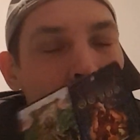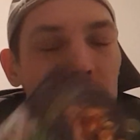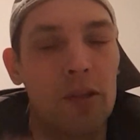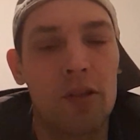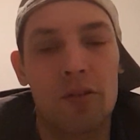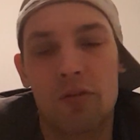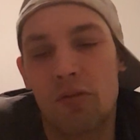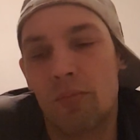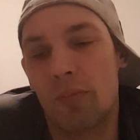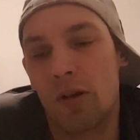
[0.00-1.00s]
with this
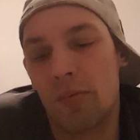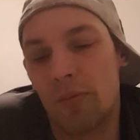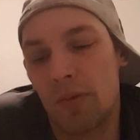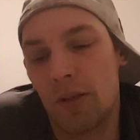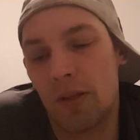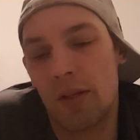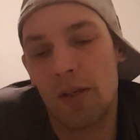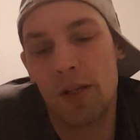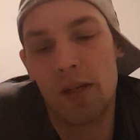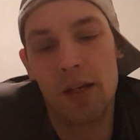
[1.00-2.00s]
group probably
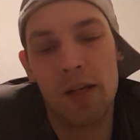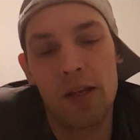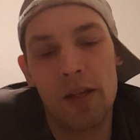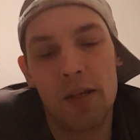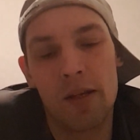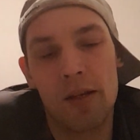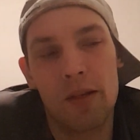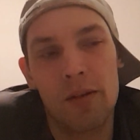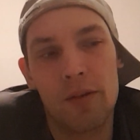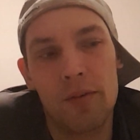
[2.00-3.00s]

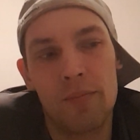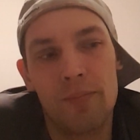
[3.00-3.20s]
and